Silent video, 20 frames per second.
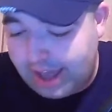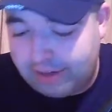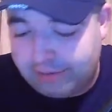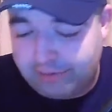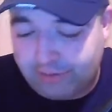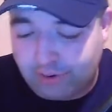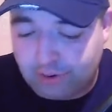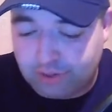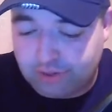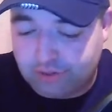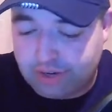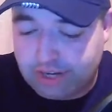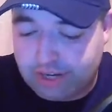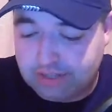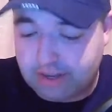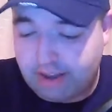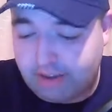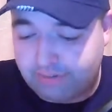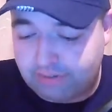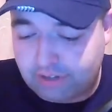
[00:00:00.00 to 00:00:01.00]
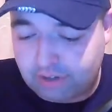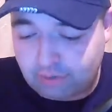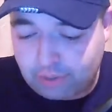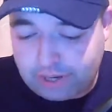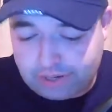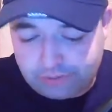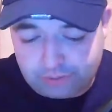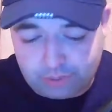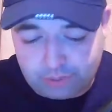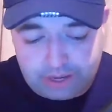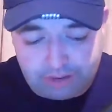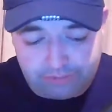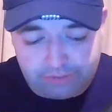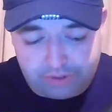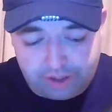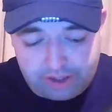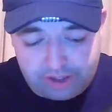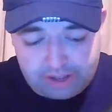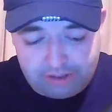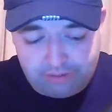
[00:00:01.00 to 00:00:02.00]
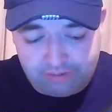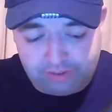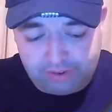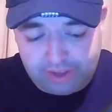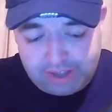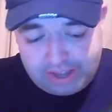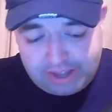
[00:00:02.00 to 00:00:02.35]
First race off the 12:25.